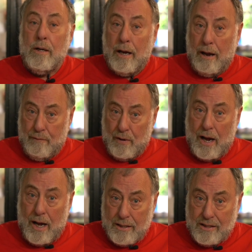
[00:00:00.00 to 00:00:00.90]
gave
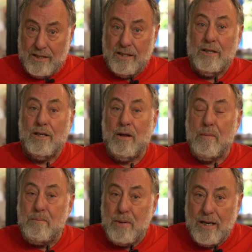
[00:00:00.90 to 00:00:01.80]
us the
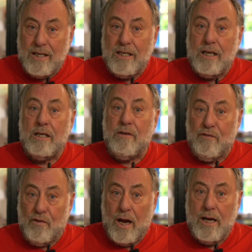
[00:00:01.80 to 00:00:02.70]
ability to
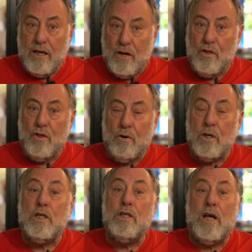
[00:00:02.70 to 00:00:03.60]
fight the
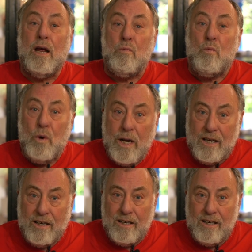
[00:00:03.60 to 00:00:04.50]
authorities and win.